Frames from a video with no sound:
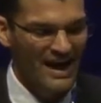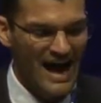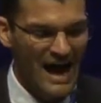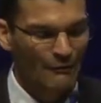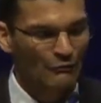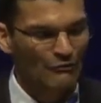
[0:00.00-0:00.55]

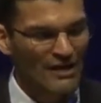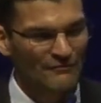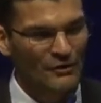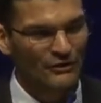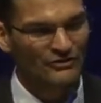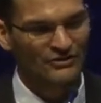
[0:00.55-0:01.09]
I would rather
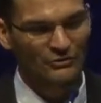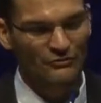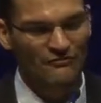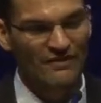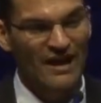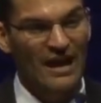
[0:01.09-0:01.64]
focus on sort of
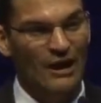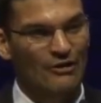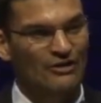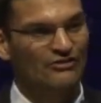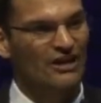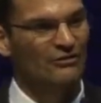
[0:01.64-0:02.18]
very
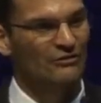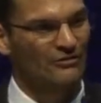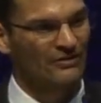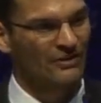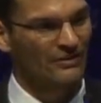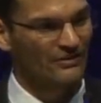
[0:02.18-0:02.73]
general